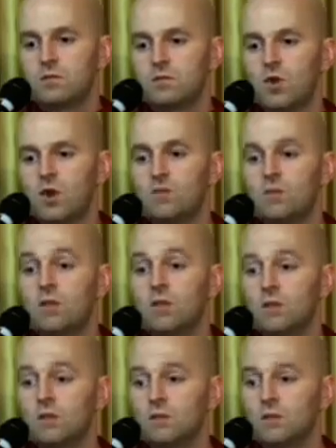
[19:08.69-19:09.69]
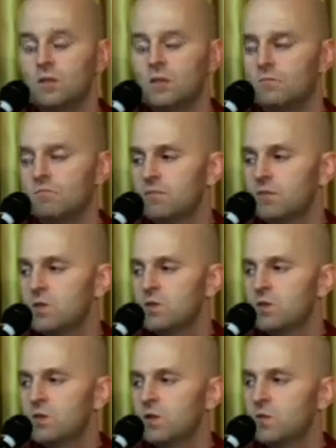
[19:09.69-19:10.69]
You have to kill a
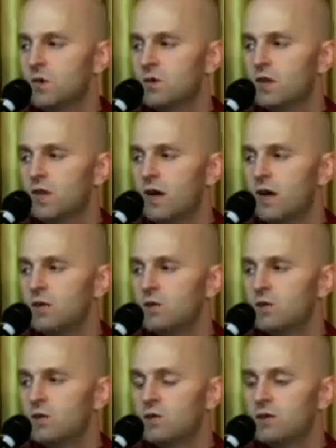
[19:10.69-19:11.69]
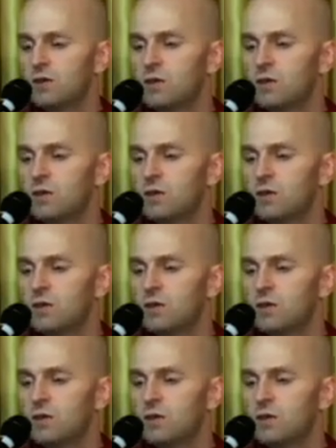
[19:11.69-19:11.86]
certain number of cows,